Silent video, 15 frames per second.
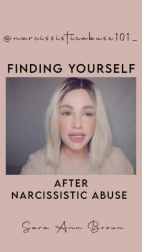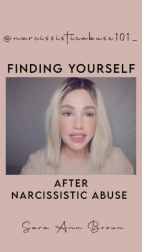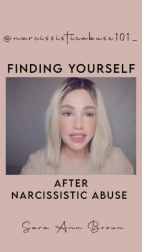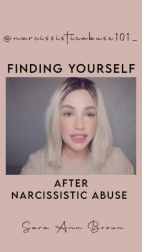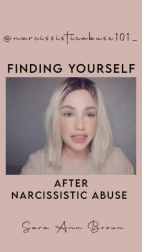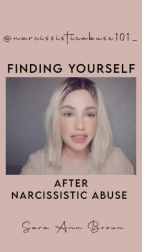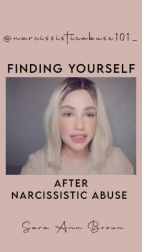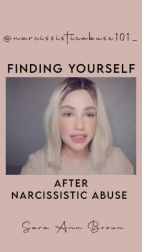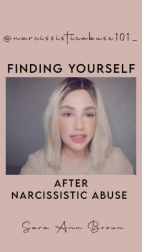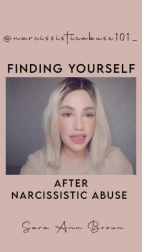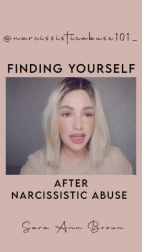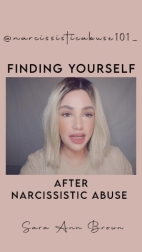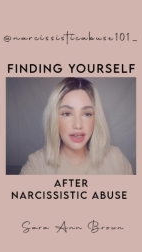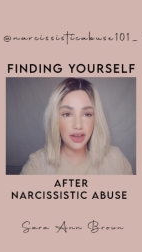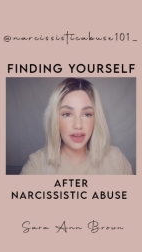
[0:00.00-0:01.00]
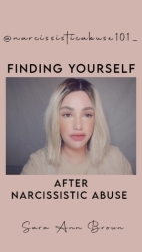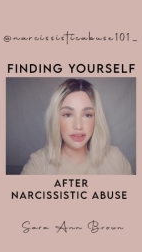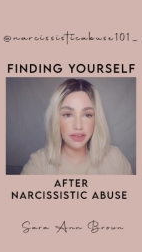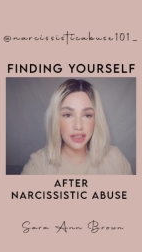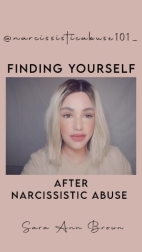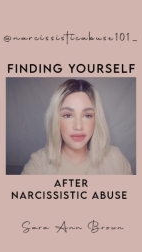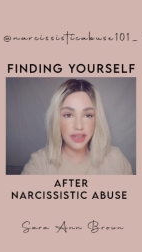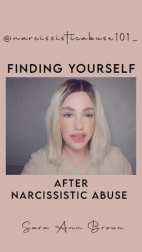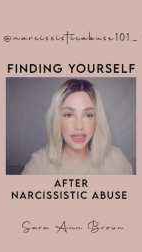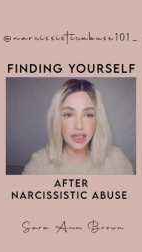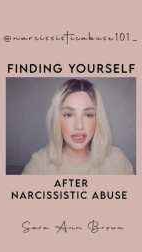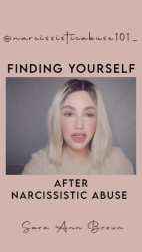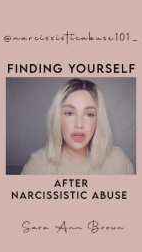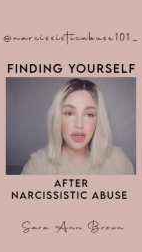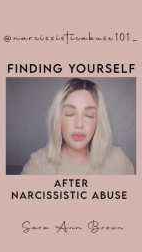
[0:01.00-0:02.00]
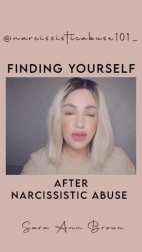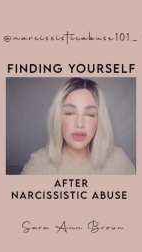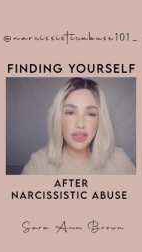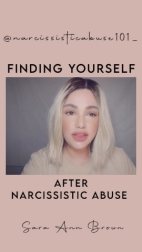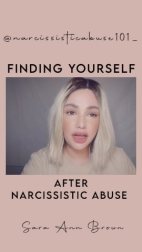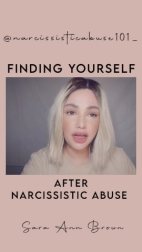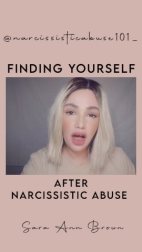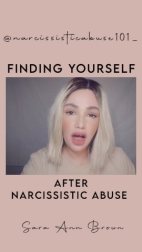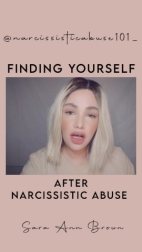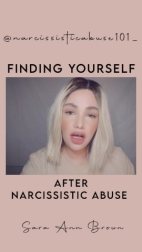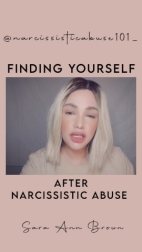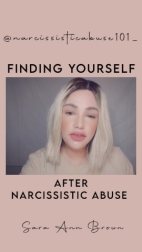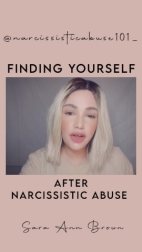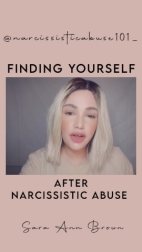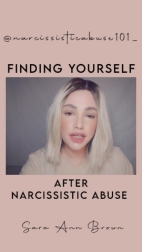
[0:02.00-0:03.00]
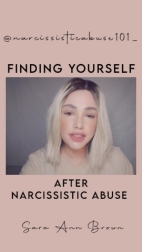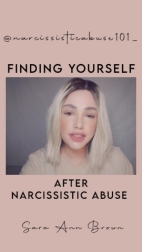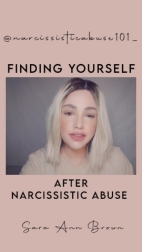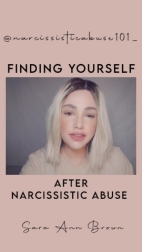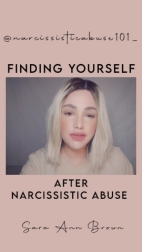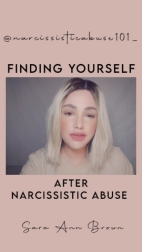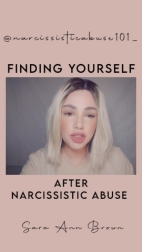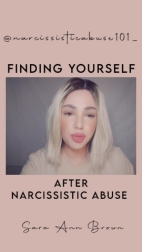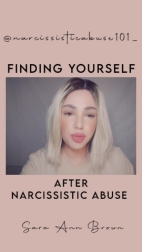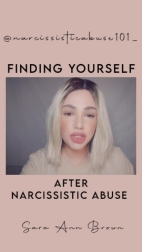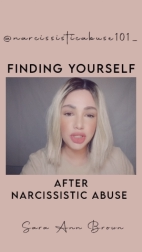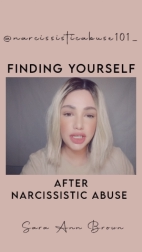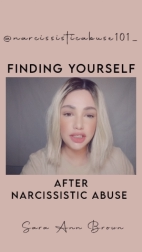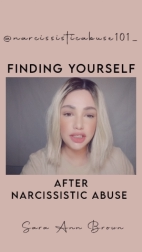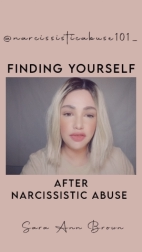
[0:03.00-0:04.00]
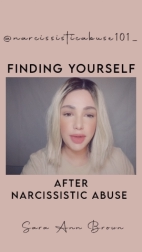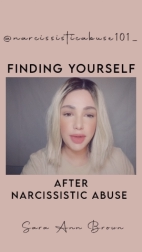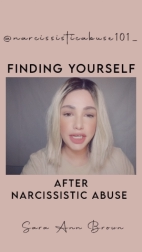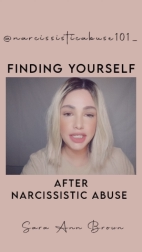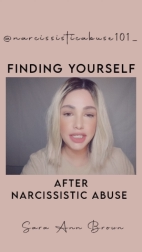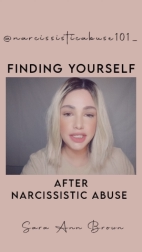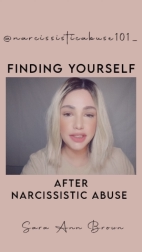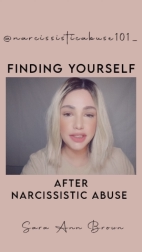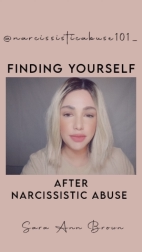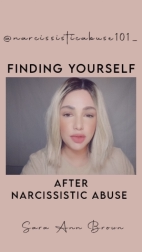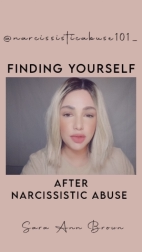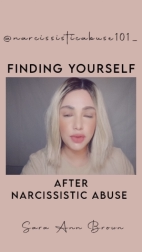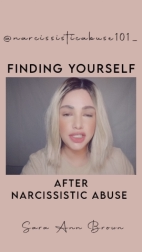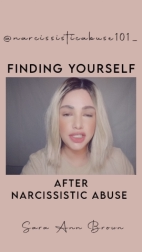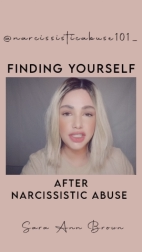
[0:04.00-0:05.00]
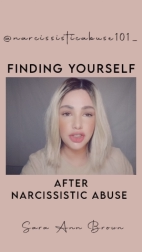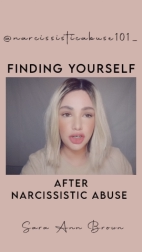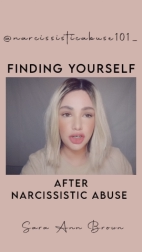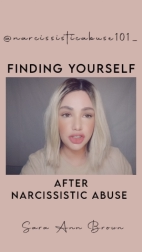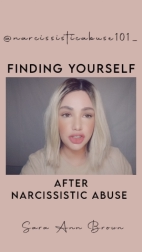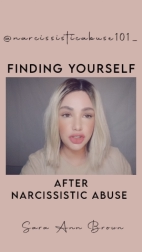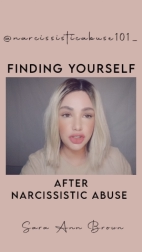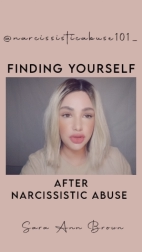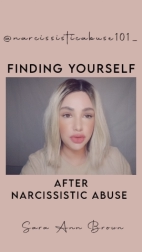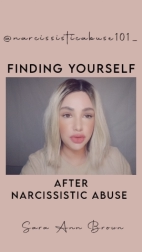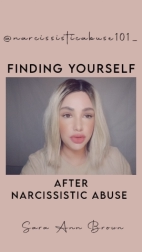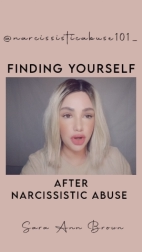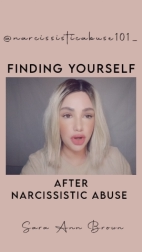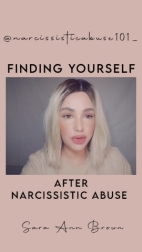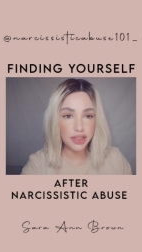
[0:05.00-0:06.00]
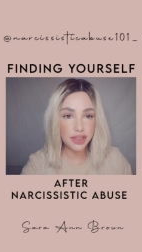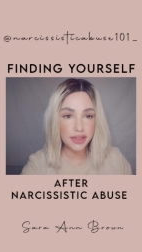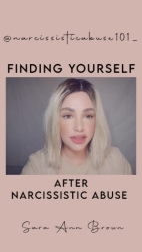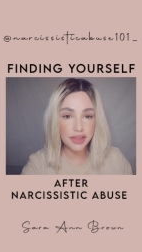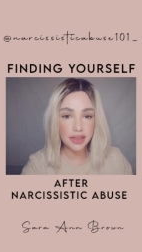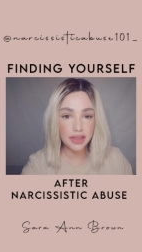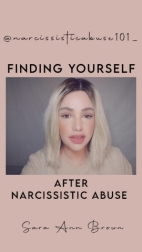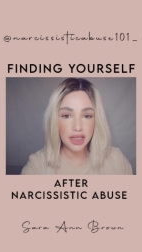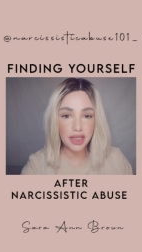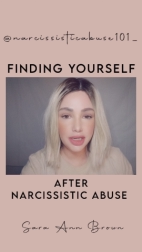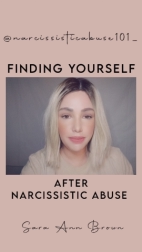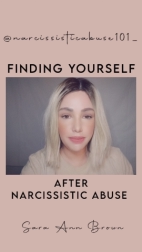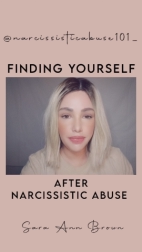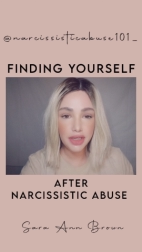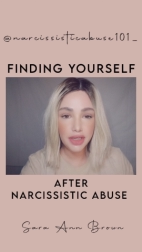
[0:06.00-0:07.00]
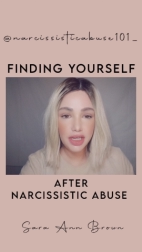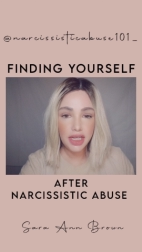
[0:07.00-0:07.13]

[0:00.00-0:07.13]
Instead of living within the confines of these protective mechanisms, we start to notice them.